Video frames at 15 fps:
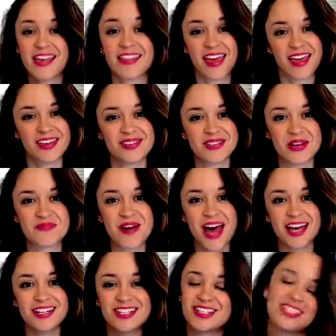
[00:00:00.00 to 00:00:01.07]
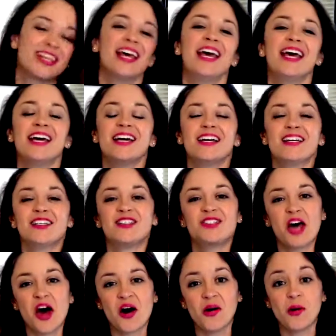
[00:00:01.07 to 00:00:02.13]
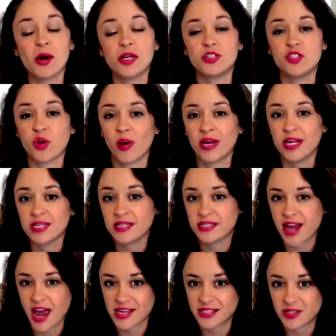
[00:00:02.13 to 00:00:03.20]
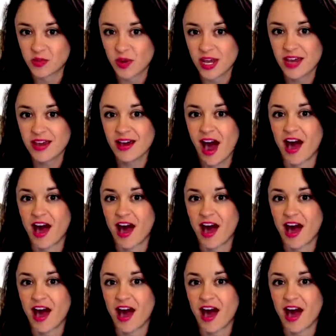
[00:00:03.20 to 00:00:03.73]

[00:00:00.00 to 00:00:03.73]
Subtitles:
Thank you so much. So, join us next week.